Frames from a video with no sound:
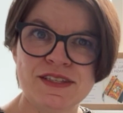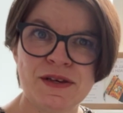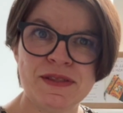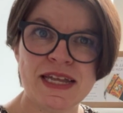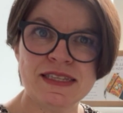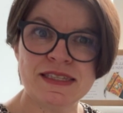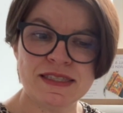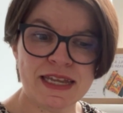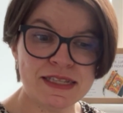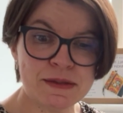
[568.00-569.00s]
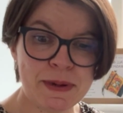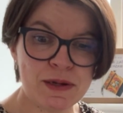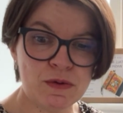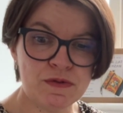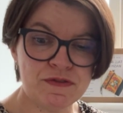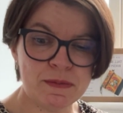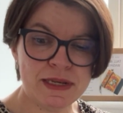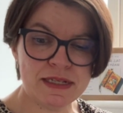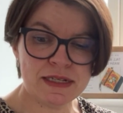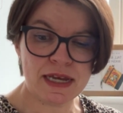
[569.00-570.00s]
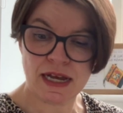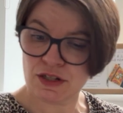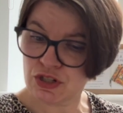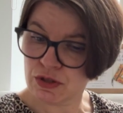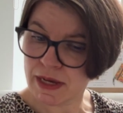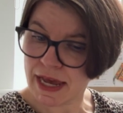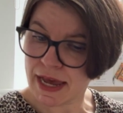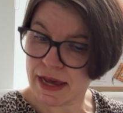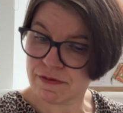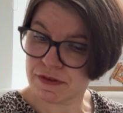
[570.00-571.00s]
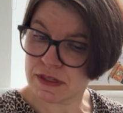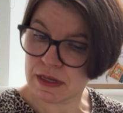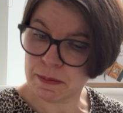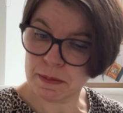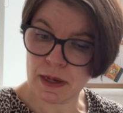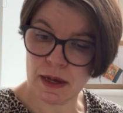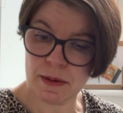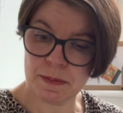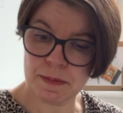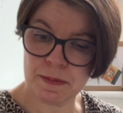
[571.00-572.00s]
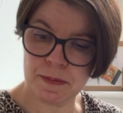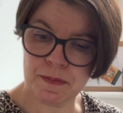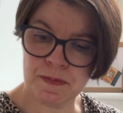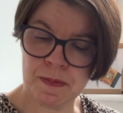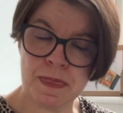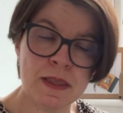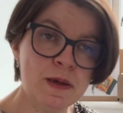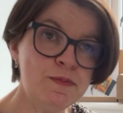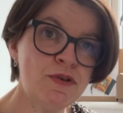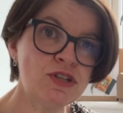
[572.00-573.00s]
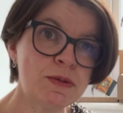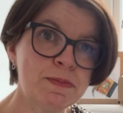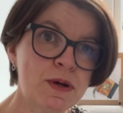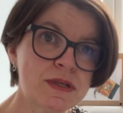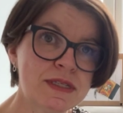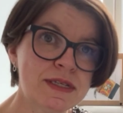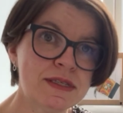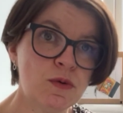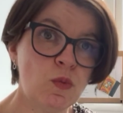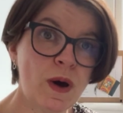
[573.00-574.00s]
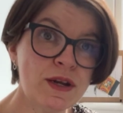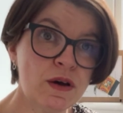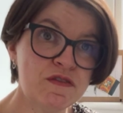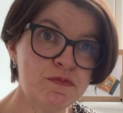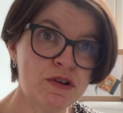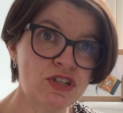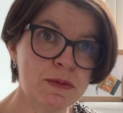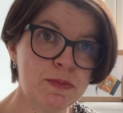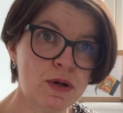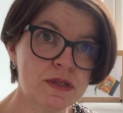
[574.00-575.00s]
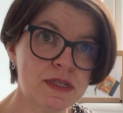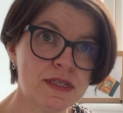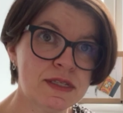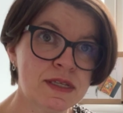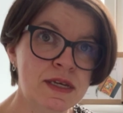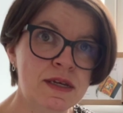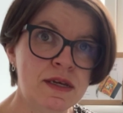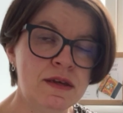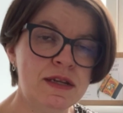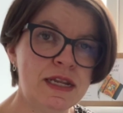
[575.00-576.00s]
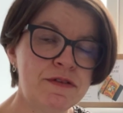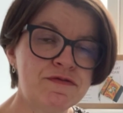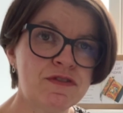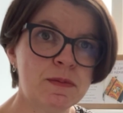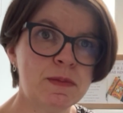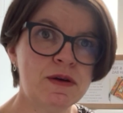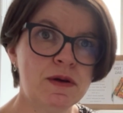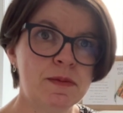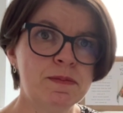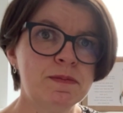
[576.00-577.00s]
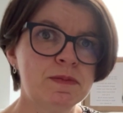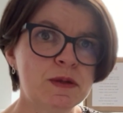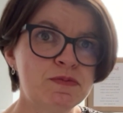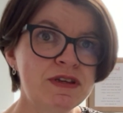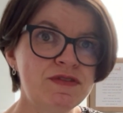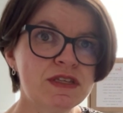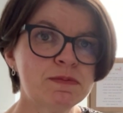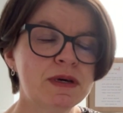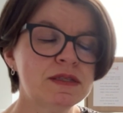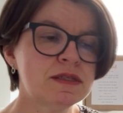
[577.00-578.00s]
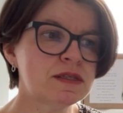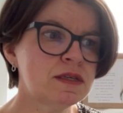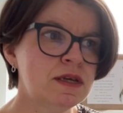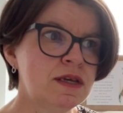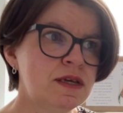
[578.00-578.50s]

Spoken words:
So that's about all from me today. I do have some project boxes, one-off project boxes left from the previous months.